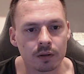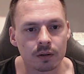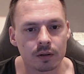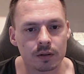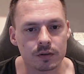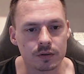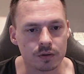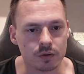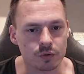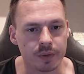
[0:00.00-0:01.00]
it just
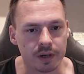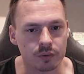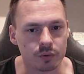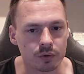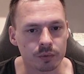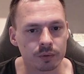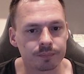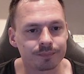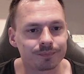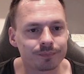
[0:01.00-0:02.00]
goes back to normal.
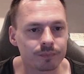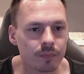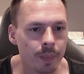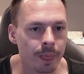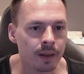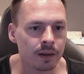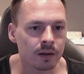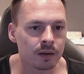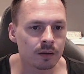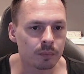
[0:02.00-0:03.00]

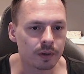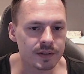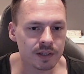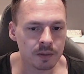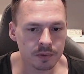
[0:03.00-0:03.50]
But let's keep that